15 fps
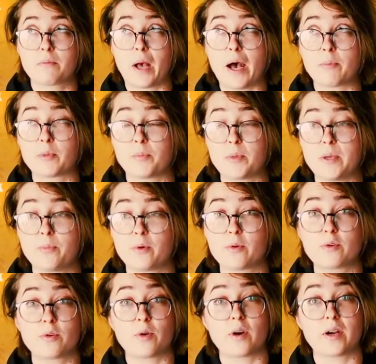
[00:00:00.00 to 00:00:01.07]
help the people
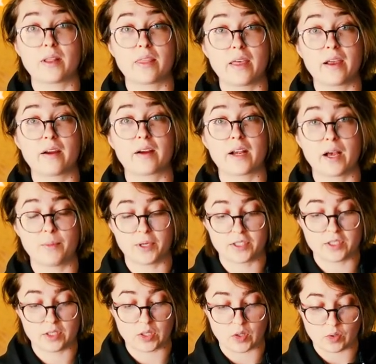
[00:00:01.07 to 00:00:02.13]
who are there coming
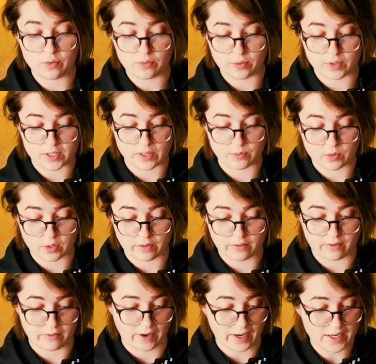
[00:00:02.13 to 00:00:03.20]
to you for some sort of
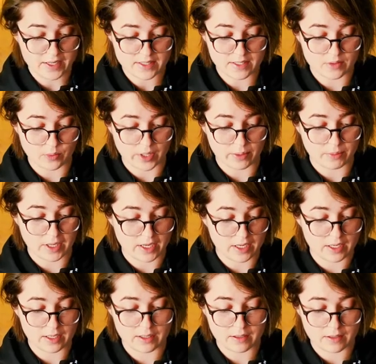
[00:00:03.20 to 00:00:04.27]
advice, is what I'm
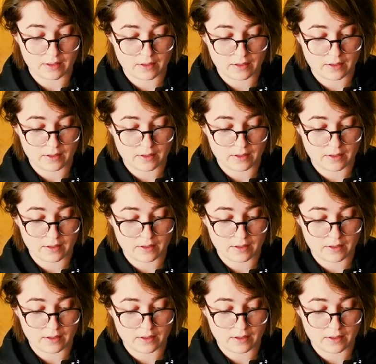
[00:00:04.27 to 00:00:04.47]
getting.